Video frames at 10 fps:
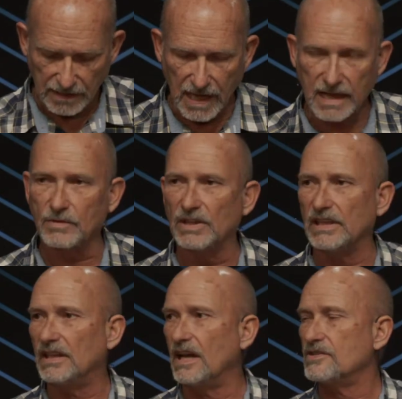God
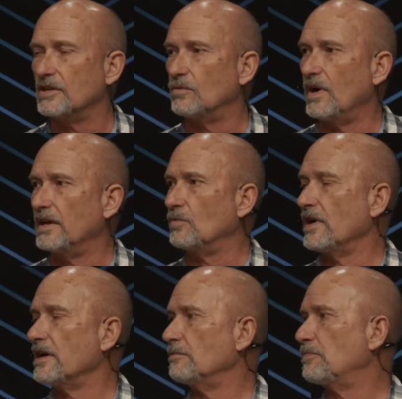really loves it when
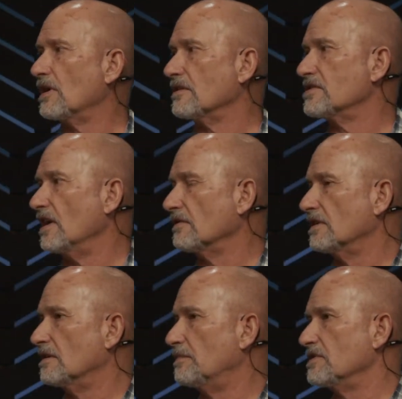we put
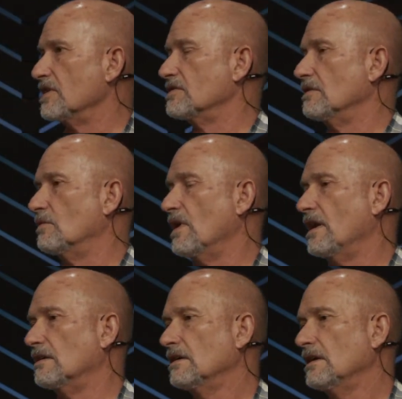ourselves in a position
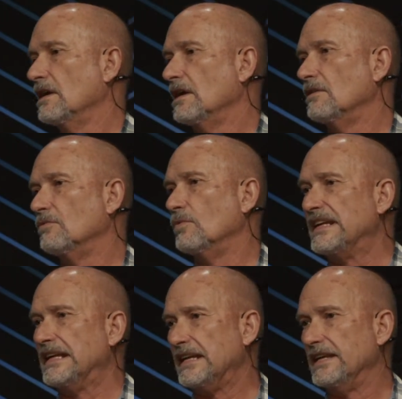where
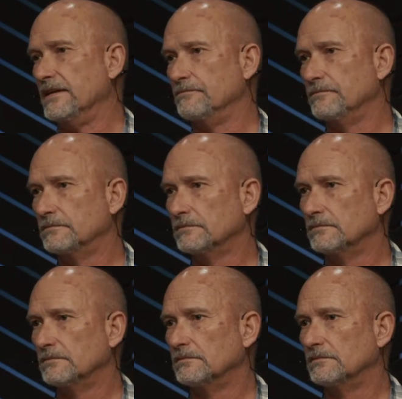we need him.
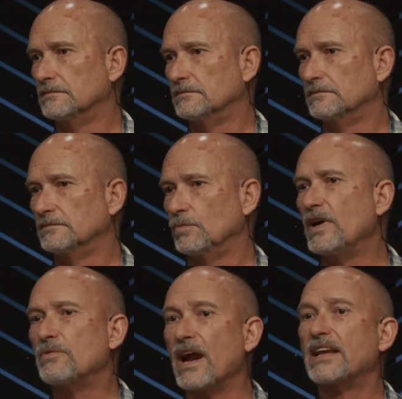
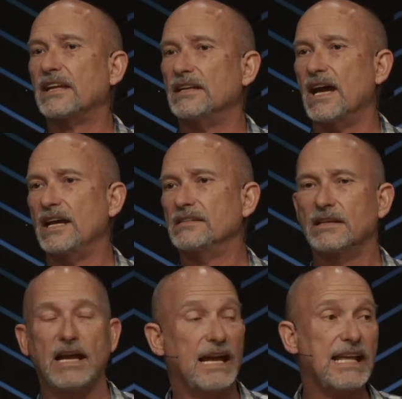We
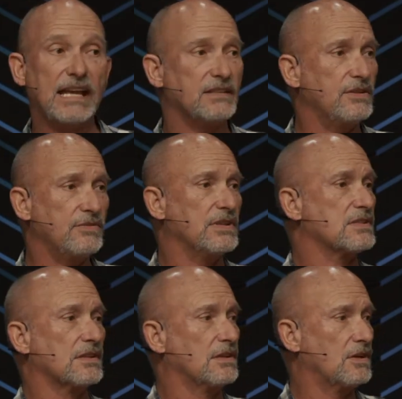recognize, I can't do
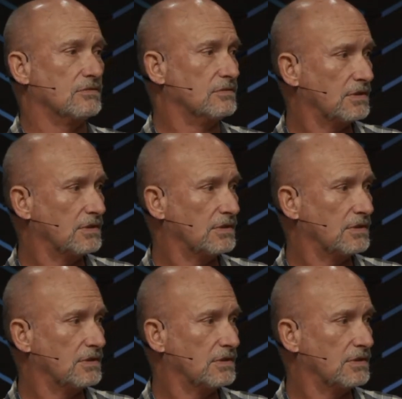this alone.